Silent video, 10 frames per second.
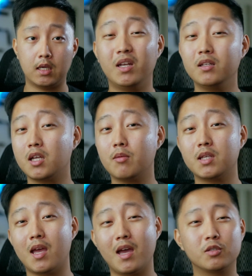Many attempts
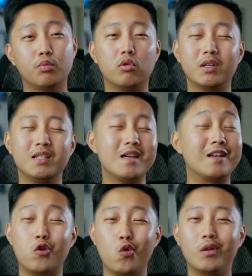at exporting
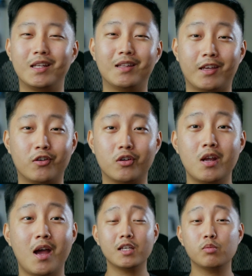and Googling later,
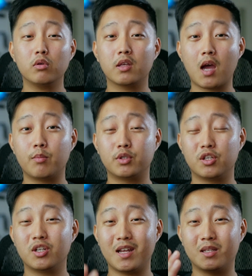I exported the
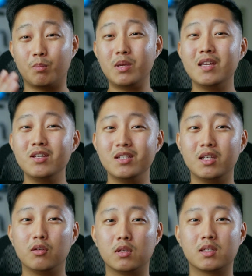composition as a PNG
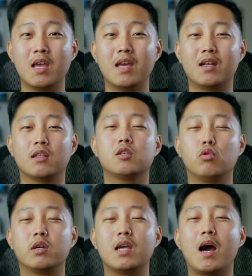sequence, and at this
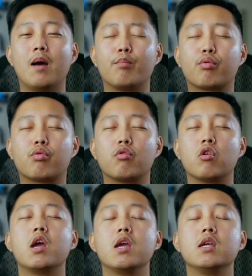point, I'm
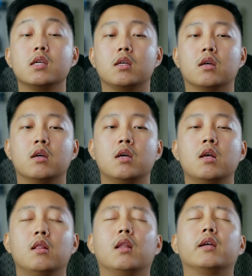praying,
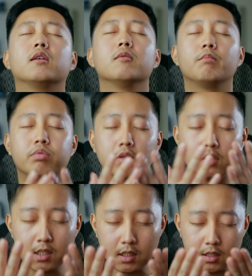like,
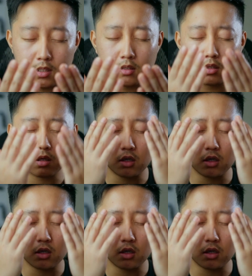please